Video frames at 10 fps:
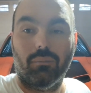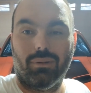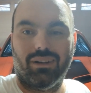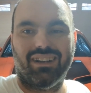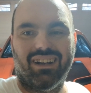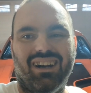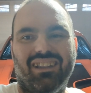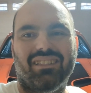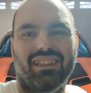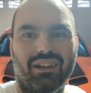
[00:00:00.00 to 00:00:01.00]
But
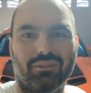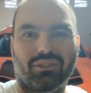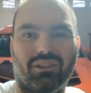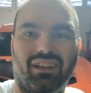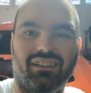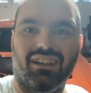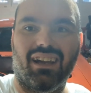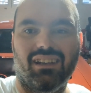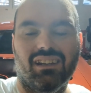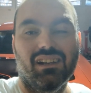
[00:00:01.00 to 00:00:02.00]
other than that, it was a great
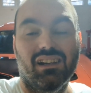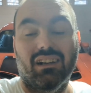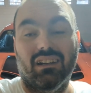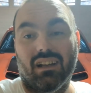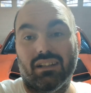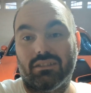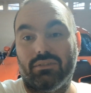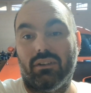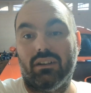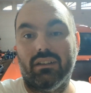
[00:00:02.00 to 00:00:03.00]
day. Lots of
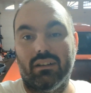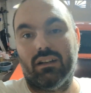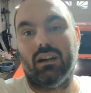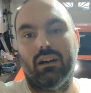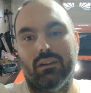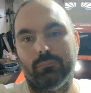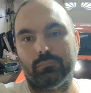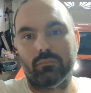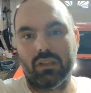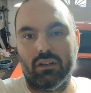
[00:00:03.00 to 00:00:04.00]
fun. And I
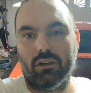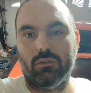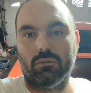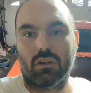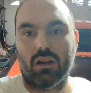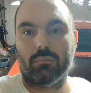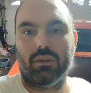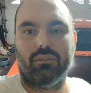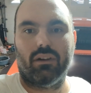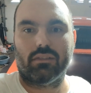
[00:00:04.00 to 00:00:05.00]
know Ron,
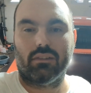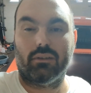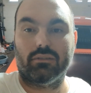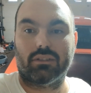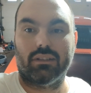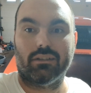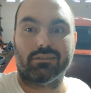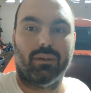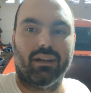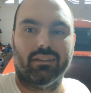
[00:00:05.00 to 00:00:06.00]
my father-in-law, was looking down
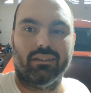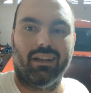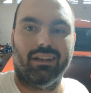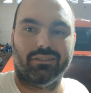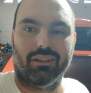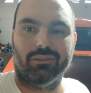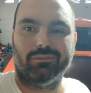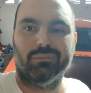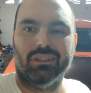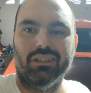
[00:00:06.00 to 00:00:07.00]
smiling today. So
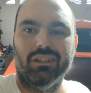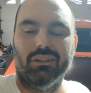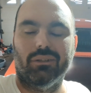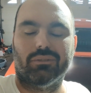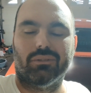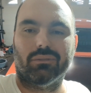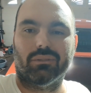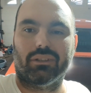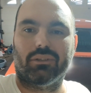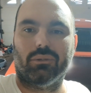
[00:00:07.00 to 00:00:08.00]
it was
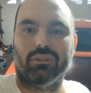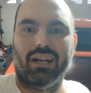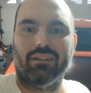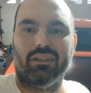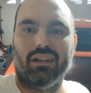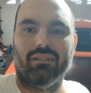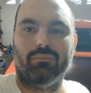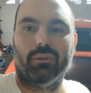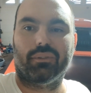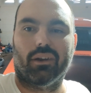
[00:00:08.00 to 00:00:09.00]
really cool to
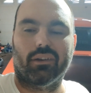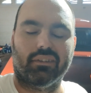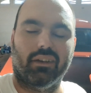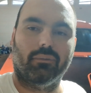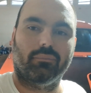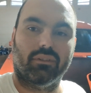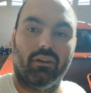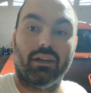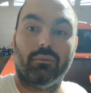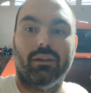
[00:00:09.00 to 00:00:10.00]
have both cars out.
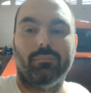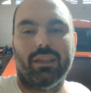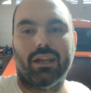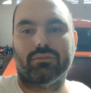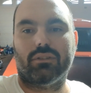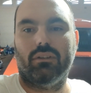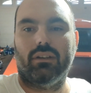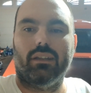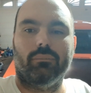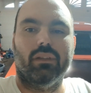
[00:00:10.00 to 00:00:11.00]
So anyway, thanks for tuning
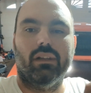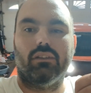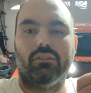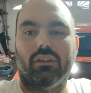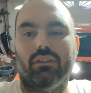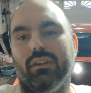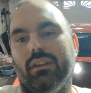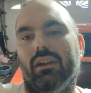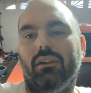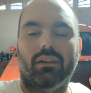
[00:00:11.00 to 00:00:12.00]
in. Enjoyed the
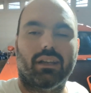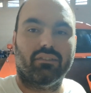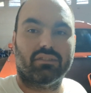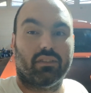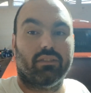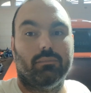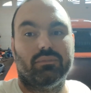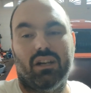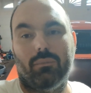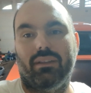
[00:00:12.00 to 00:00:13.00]
video. Give us a
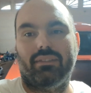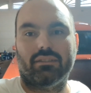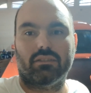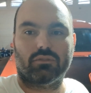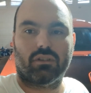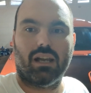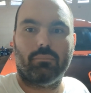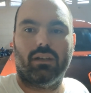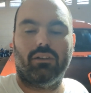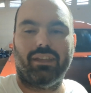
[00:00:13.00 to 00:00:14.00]
thumbs up. Hit that
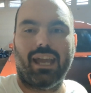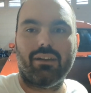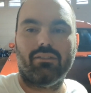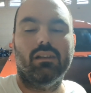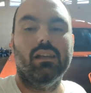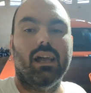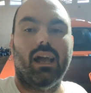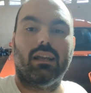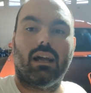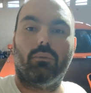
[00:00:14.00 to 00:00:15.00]
subscribe button if you haven't.
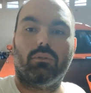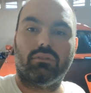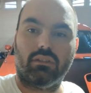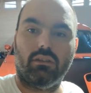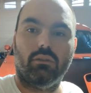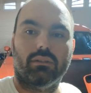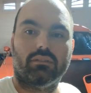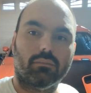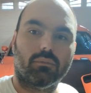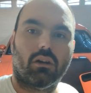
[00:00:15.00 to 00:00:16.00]
And I will see you at
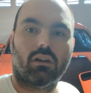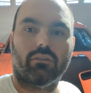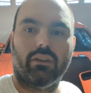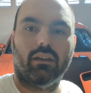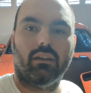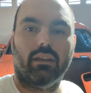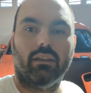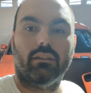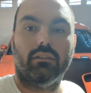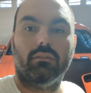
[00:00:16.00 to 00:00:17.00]
some car event
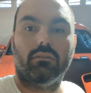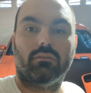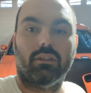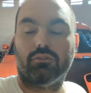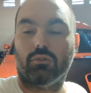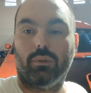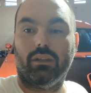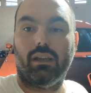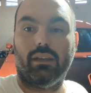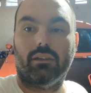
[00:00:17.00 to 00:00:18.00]
in Central PA
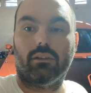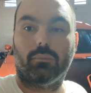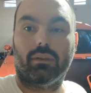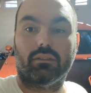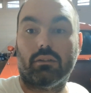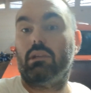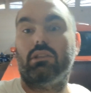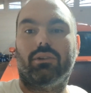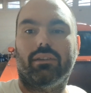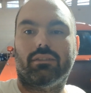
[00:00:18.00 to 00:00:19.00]
here, because I want to
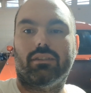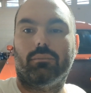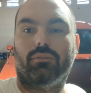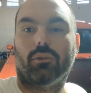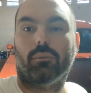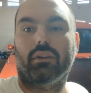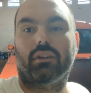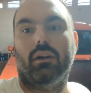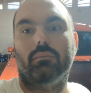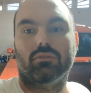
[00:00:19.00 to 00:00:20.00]
enjoy this thing before winter
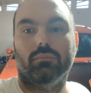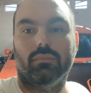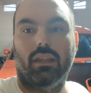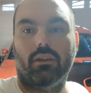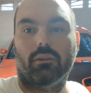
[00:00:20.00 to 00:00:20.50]
comes. Later.